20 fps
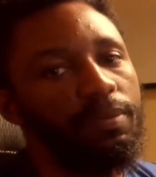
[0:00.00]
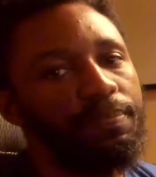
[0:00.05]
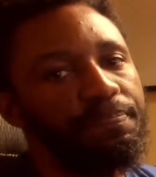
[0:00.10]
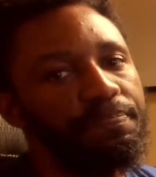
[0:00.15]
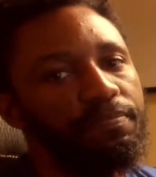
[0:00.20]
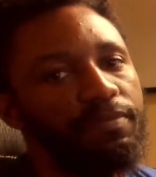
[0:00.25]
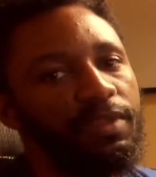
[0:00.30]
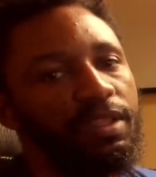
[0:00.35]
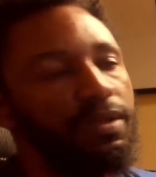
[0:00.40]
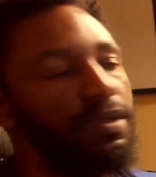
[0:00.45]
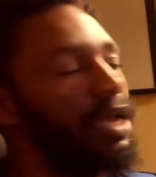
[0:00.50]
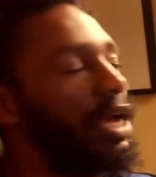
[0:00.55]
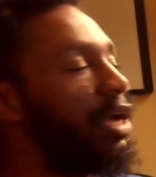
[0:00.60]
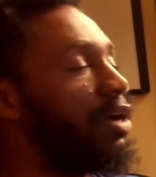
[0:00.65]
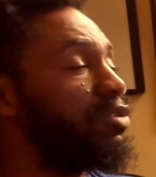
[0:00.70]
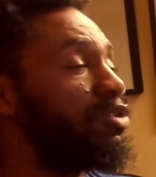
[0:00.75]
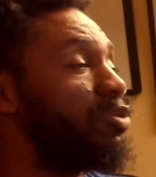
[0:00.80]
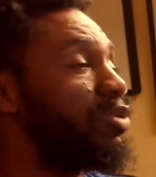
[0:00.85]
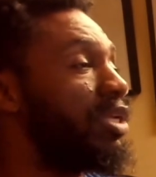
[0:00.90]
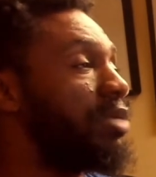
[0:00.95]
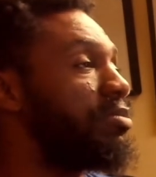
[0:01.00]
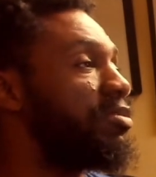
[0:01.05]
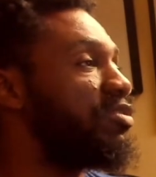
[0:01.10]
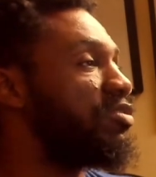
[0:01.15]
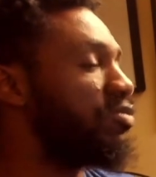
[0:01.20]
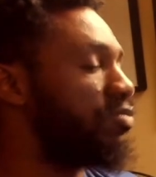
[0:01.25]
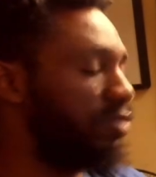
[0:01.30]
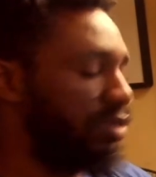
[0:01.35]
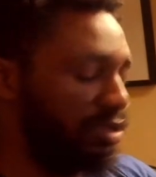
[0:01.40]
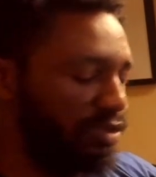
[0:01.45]
Yeah. I don't know what that
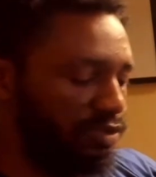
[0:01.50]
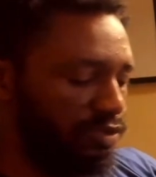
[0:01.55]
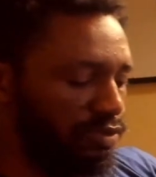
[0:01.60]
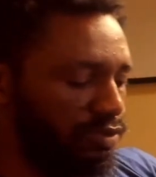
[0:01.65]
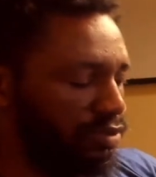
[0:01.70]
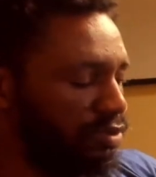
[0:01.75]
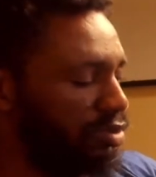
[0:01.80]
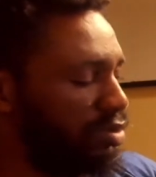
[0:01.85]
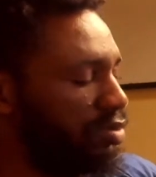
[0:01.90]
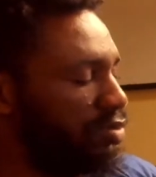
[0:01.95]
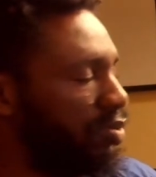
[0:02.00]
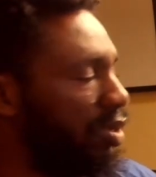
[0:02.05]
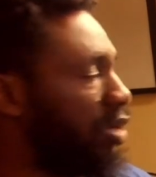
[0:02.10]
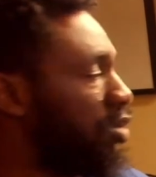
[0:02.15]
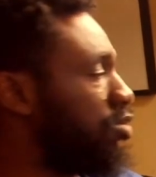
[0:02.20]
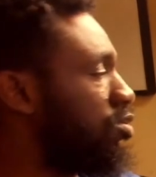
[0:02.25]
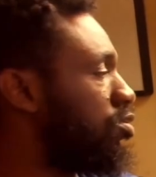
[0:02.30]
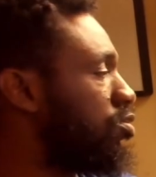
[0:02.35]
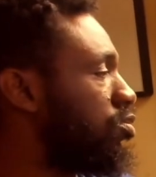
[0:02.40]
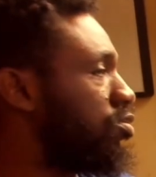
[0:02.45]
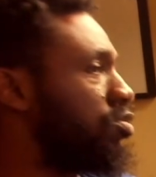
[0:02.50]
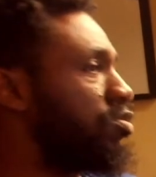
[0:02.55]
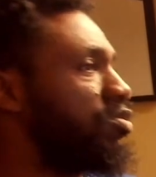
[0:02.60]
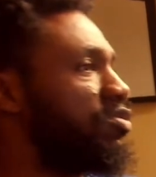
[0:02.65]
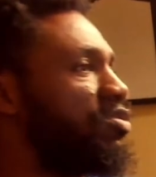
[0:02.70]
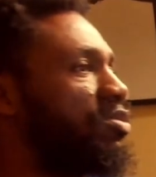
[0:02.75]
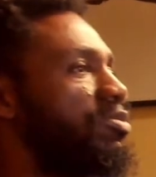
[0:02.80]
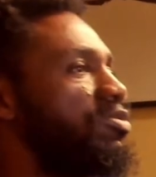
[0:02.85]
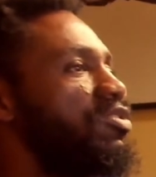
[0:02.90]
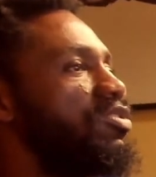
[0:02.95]
means, right? So I'm gonna
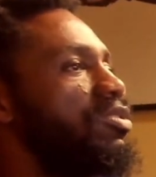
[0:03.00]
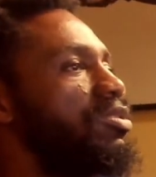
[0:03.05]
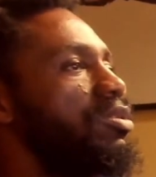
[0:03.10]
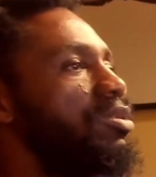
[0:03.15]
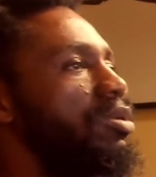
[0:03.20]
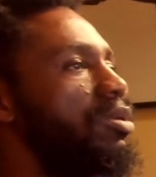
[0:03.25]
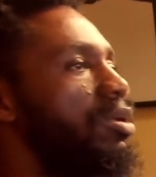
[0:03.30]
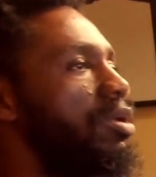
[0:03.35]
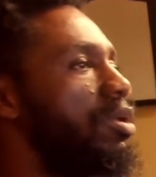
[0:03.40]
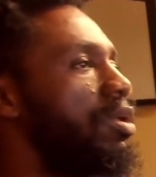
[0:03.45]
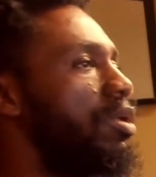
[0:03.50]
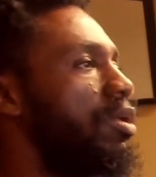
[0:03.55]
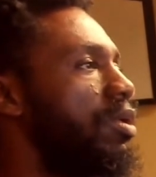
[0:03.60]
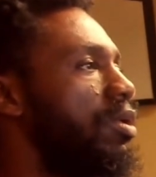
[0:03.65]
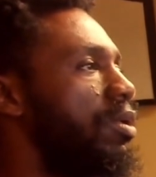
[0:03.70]
Google some shit.